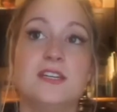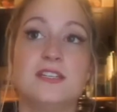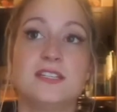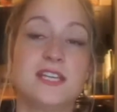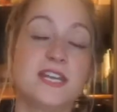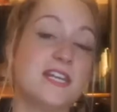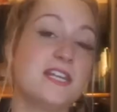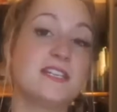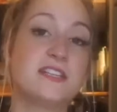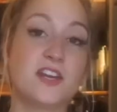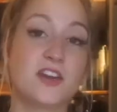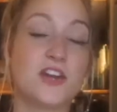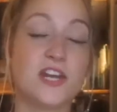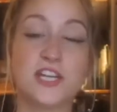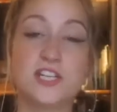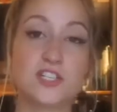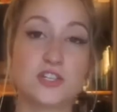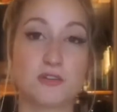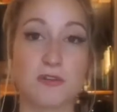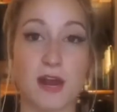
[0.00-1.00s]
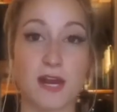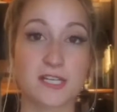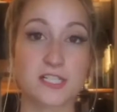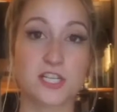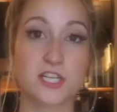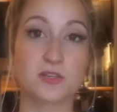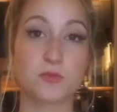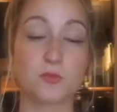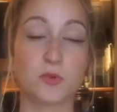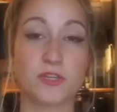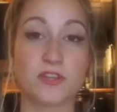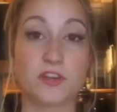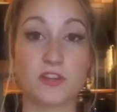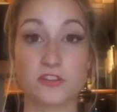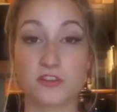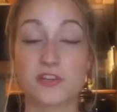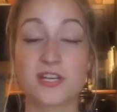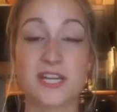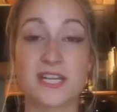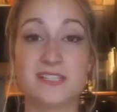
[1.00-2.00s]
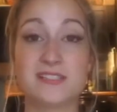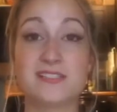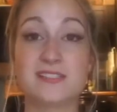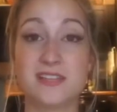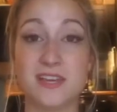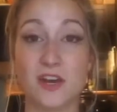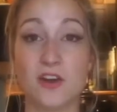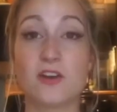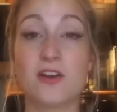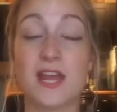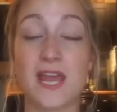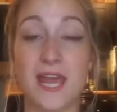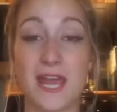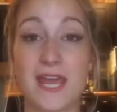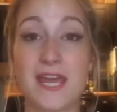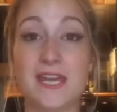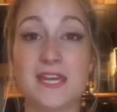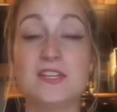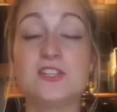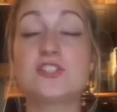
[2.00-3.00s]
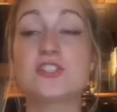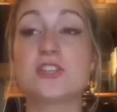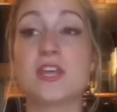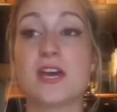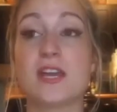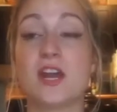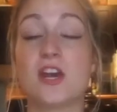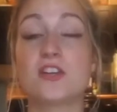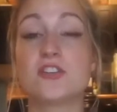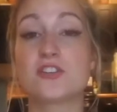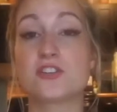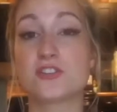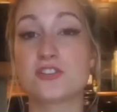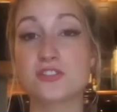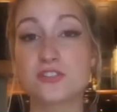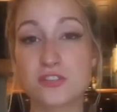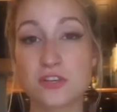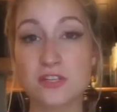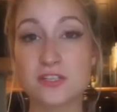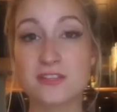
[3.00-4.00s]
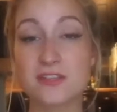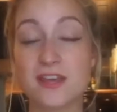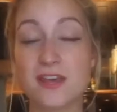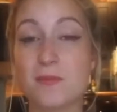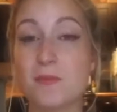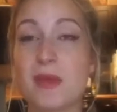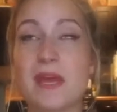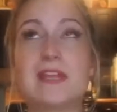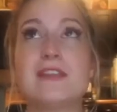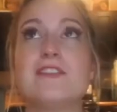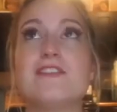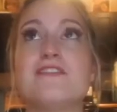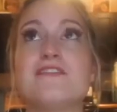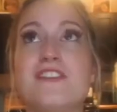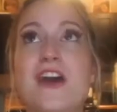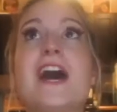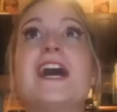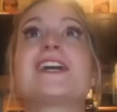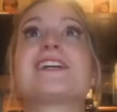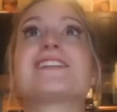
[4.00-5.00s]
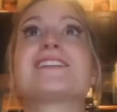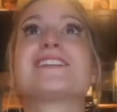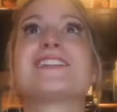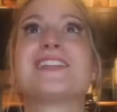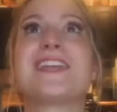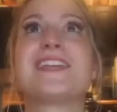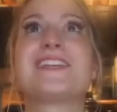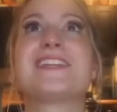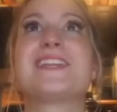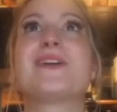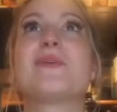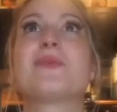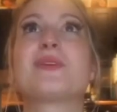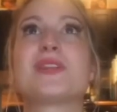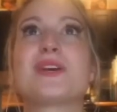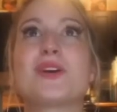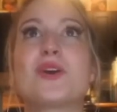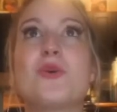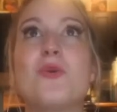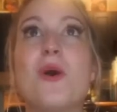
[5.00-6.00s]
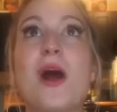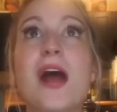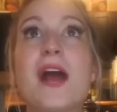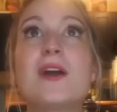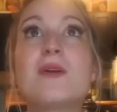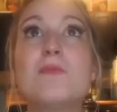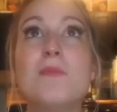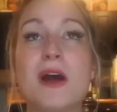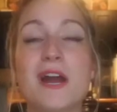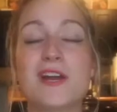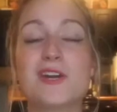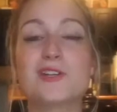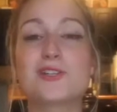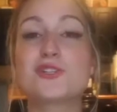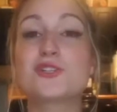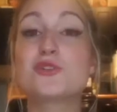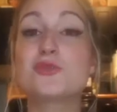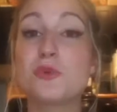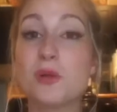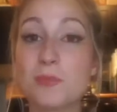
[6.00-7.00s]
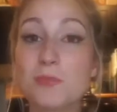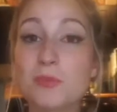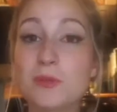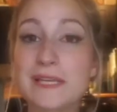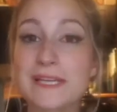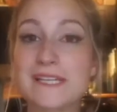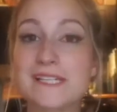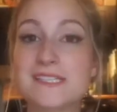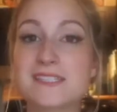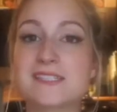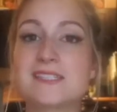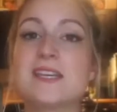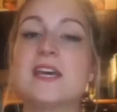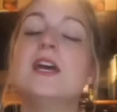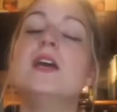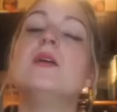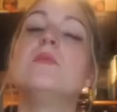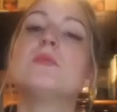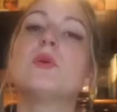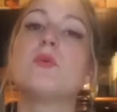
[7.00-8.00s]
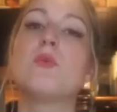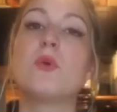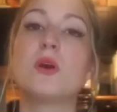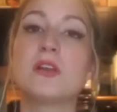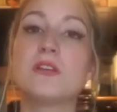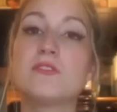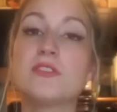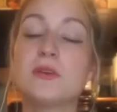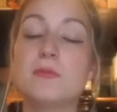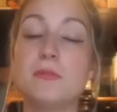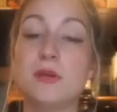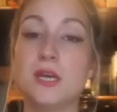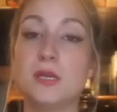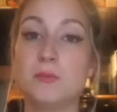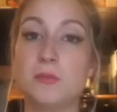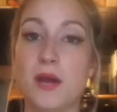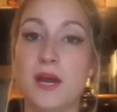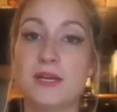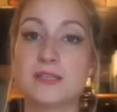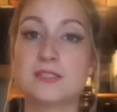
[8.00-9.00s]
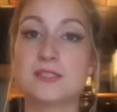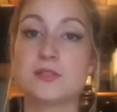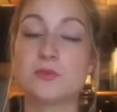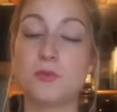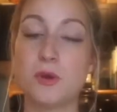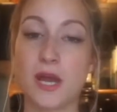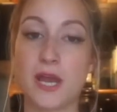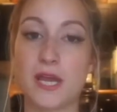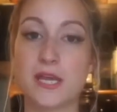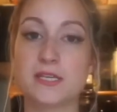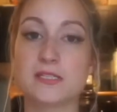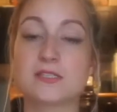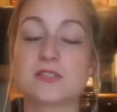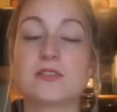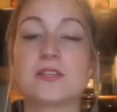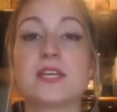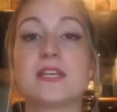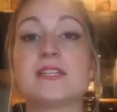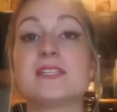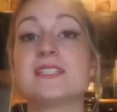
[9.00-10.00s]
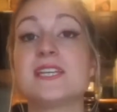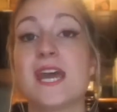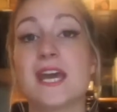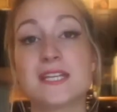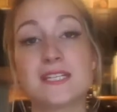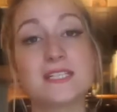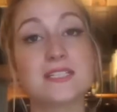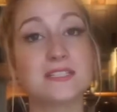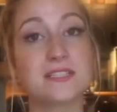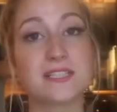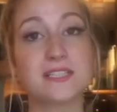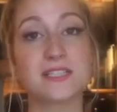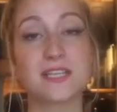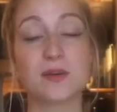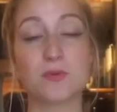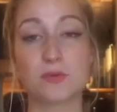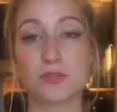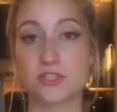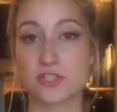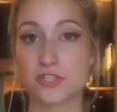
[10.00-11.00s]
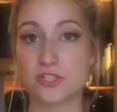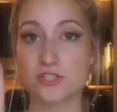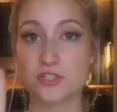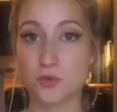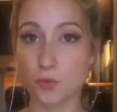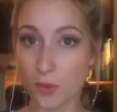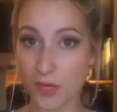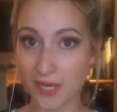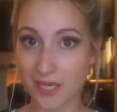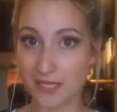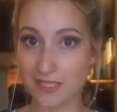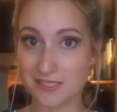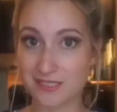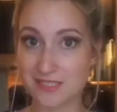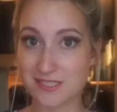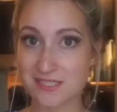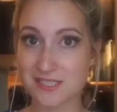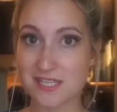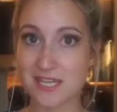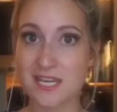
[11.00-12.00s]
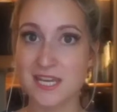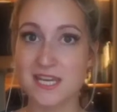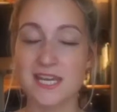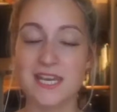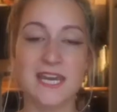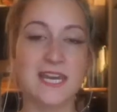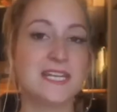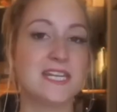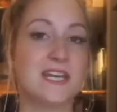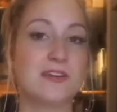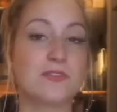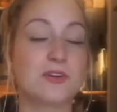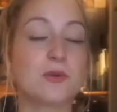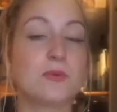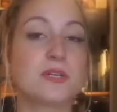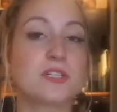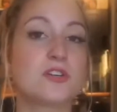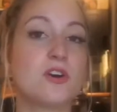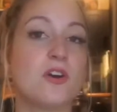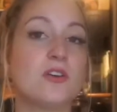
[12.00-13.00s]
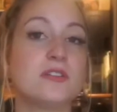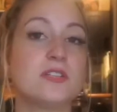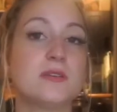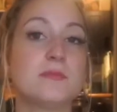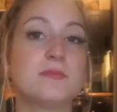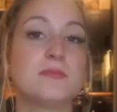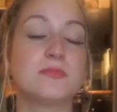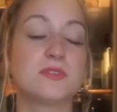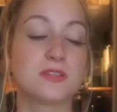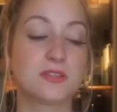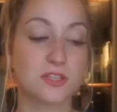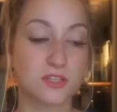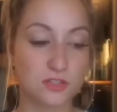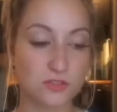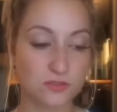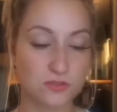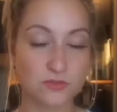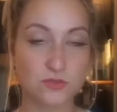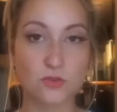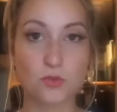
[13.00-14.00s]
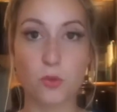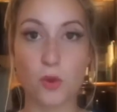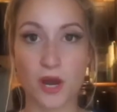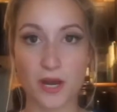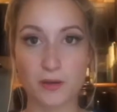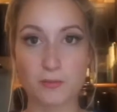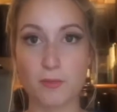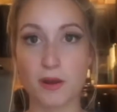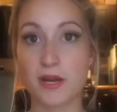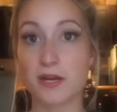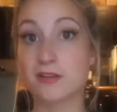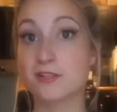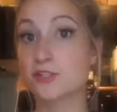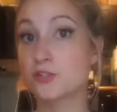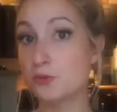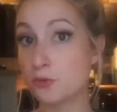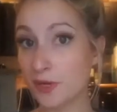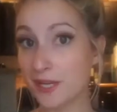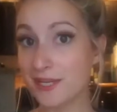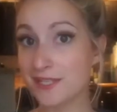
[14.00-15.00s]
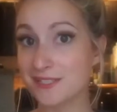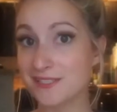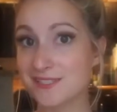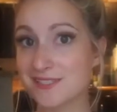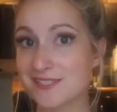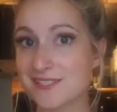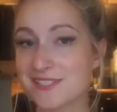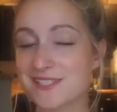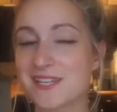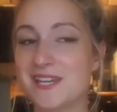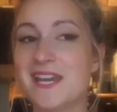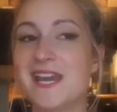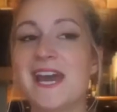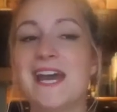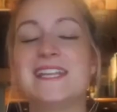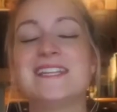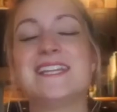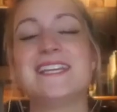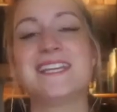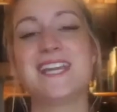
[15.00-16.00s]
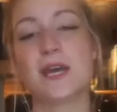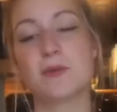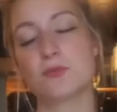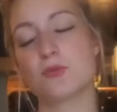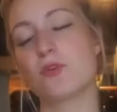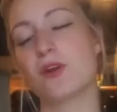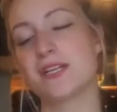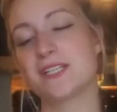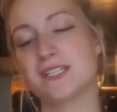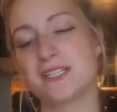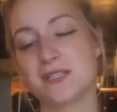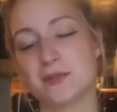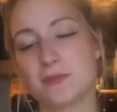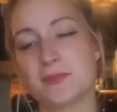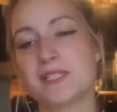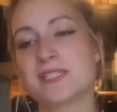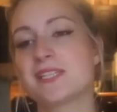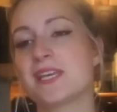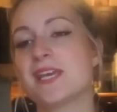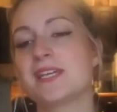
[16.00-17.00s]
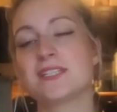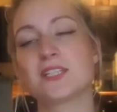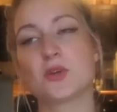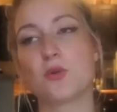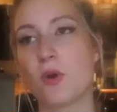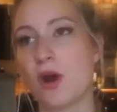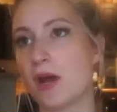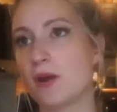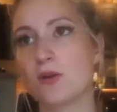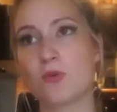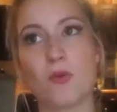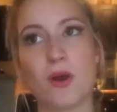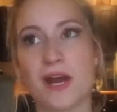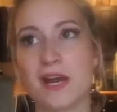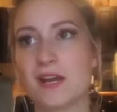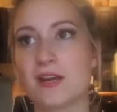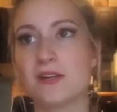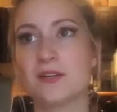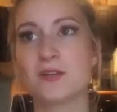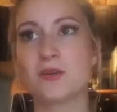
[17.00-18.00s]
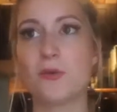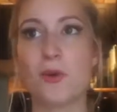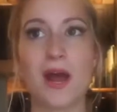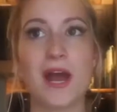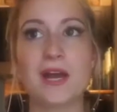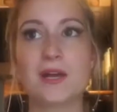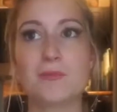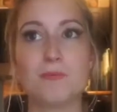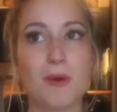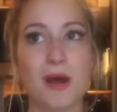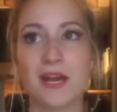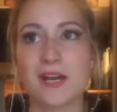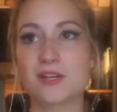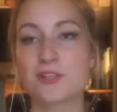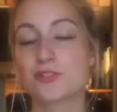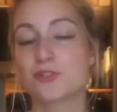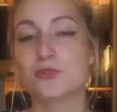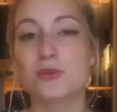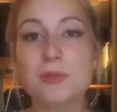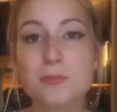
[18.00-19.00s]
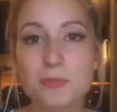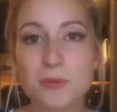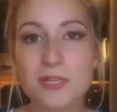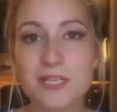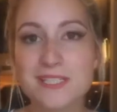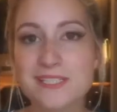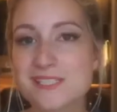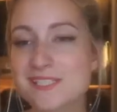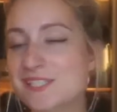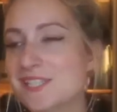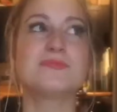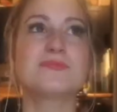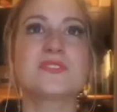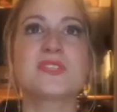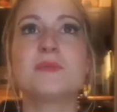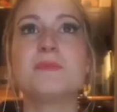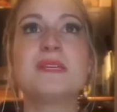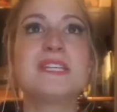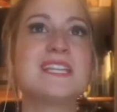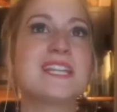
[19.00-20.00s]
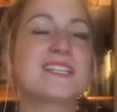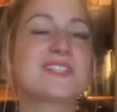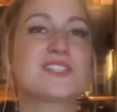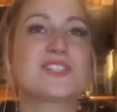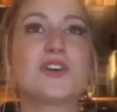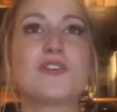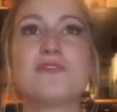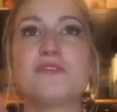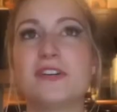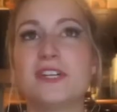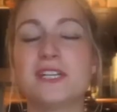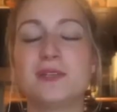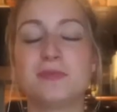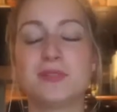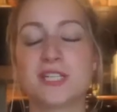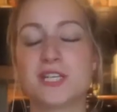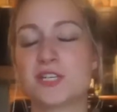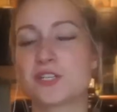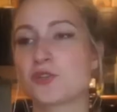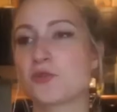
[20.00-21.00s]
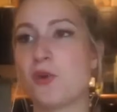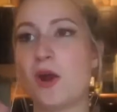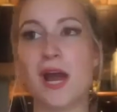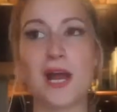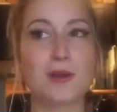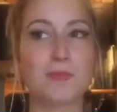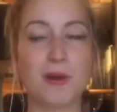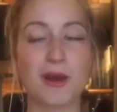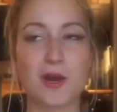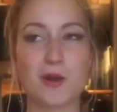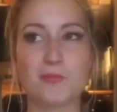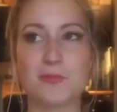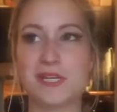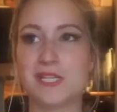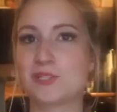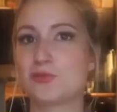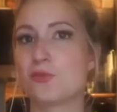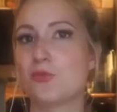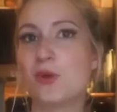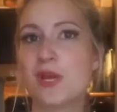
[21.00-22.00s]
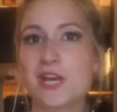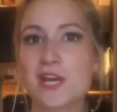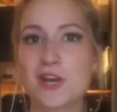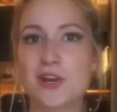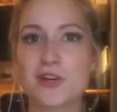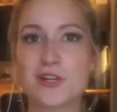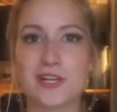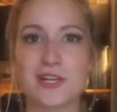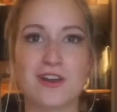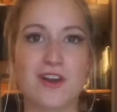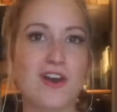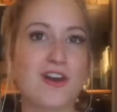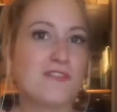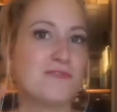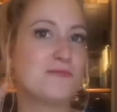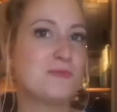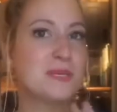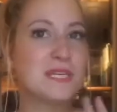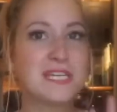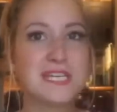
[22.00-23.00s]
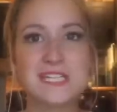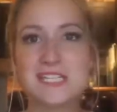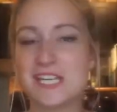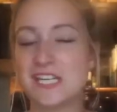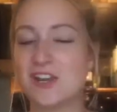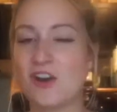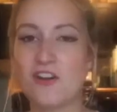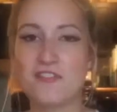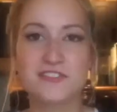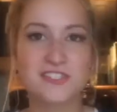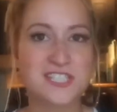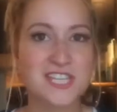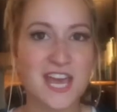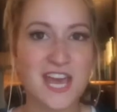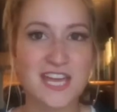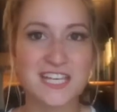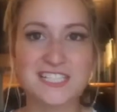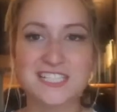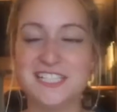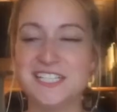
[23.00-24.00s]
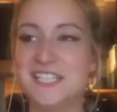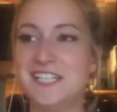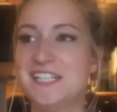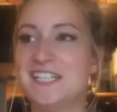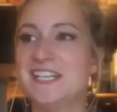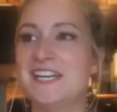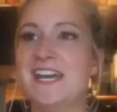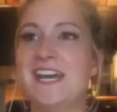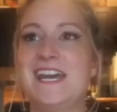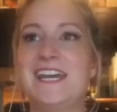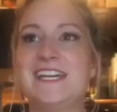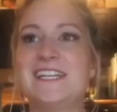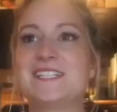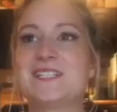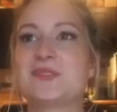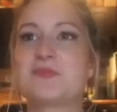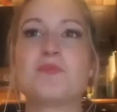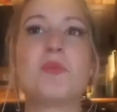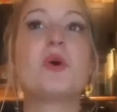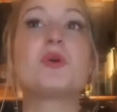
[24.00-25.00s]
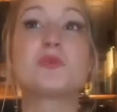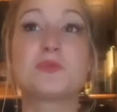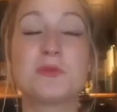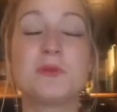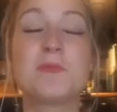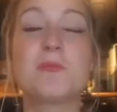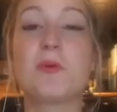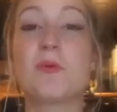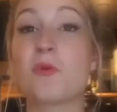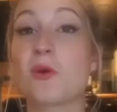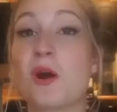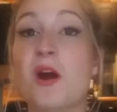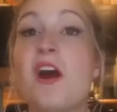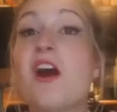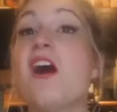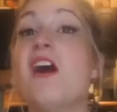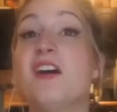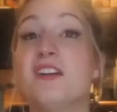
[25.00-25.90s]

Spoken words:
getting their interaction with other kids their age that understood them, and the fact that they were the Quagmire triplets, but one of them had passed away, so that technically they were just twins, and everyone called them the Quagmire twins, and they kept correcting them and saying the Quagmire triplets. To me, that's so funny because Quagmire means weird and offbeat and offset, and most people were